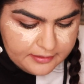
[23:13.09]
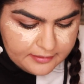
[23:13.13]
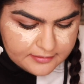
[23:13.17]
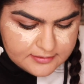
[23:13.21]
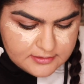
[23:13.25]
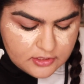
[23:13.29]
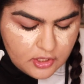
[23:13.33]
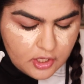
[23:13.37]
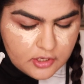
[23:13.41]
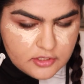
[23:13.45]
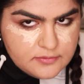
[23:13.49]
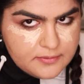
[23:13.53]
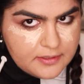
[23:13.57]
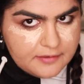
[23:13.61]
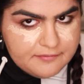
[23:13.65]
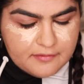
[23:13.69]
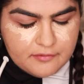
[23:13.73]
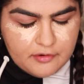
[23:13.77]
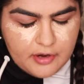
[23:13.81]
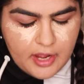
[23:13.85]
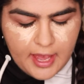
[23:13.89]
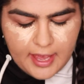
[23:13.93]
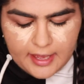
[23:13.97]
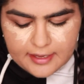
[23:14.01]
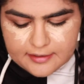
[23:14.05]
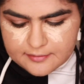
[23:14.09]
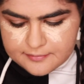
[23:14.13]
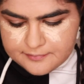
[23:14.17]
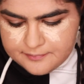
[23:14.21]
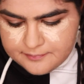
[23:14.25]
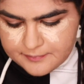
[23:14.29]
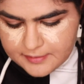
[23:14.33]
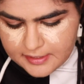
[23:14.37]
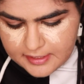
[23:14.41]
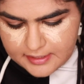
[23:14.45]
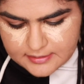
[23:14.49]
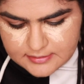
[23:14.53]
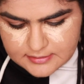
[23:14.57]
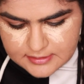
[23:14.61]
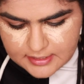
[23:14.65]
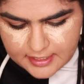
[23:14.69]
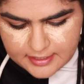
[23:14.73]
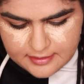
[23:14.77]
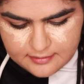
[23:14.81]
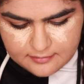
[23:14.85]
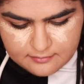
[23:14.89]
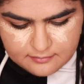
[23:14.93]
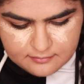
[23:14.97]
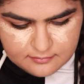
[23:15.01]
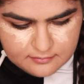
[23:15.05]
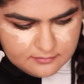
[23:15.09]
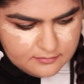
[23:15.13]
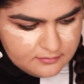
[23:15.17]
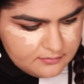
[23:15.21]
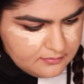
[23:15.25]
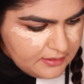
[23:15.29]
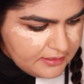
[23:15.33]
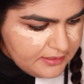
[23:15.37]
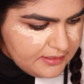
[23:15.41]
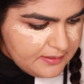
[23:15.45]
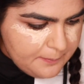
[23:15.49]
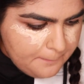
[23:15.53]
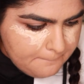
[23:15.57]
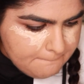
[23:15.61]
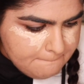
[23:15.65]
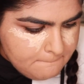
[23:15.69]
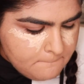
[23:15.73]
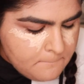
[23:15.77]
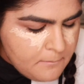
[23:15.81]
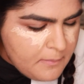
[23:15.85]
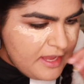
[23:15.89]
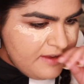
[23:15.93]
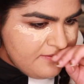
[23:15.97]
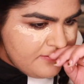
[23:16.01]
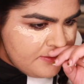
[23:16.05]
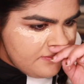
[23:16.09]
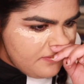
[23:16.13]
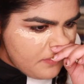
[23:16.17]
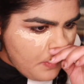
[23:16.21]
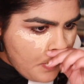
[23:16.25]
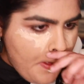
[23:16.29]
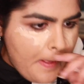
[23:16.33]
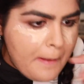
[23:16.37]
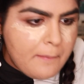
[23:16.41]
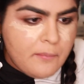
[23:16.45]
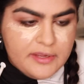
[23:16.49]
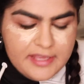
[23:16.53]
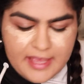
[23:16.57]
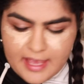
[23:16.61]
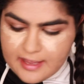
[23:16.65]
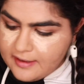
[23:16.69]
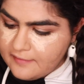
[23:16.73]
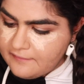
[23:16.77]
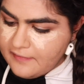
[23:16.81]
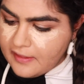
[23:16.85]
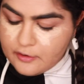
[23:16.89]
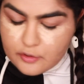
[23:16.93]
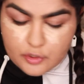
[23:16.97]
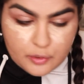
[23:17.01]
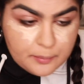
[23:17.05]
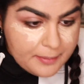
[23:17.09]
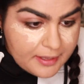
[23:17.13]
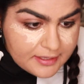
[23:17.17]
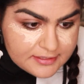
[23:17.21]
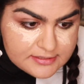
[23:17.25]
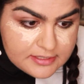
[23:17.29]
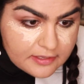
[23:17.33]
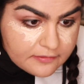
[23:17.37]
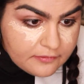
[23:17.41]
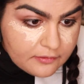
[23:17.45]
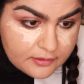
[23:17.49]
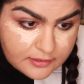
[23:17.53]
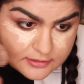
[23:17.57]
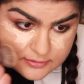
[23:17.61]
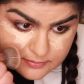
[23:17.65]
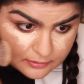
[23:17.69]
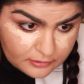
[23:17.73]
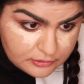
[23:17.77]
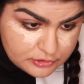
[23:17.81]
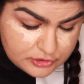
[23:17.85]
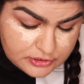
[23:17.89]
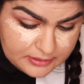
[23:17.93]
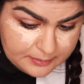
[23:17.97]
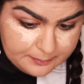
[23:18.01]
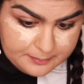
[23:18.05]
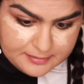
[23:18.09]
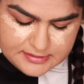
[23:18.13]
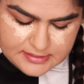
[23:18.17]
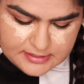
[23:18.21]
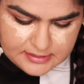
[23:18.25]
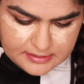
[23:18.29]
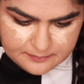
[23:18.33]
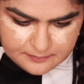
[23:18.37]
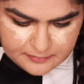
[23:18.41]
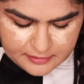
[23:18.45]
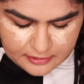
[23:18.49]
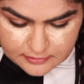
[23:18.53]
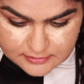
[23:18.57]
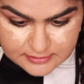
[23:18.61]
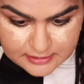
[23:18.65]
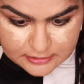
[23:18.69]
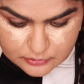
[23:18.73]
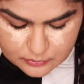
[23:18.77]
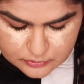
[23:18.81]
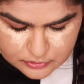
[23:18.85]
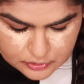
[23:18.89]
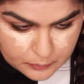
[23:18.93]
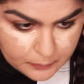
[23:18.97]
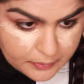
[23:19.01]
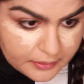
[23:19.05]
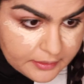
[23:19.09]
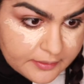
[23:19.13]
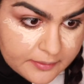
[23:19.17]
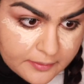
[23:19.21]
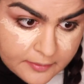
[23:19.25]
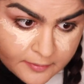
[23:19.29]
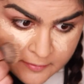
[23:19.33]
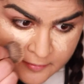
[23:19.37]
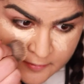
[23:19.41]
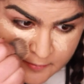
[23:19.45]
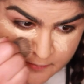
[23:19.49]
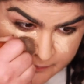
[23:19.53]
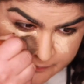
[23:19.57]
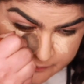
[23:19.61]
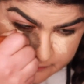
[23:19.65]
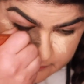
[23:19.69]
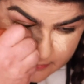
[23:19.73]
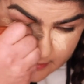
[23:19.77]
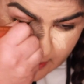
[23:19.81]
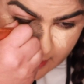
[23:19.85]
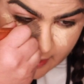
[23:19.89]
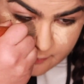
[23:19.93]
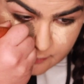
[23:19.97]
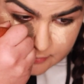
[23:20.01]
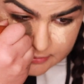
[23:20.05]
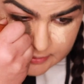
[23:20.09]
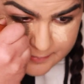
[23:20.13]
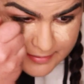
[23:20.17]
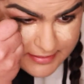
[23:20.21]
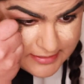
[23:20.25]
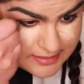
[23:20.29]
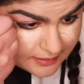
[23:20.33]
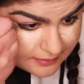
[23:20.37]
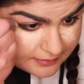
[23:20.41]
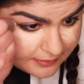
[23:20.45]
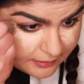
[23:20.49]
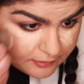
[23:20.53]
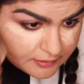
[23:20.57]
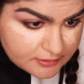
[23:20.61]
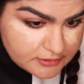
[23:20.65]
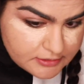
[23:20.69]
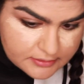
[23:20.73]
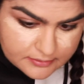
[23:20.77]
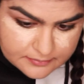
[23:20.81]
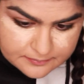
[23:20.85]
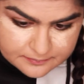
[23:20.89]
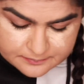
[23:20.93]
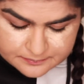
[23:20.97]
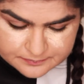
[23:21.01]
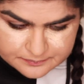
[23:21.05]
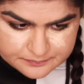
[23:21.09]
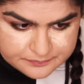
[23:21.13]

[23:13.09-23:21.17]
That's the longest one I've ever had. And I like, even if we can't get that group back together because we're all just like busy and our schedules don't work, I really miss that character.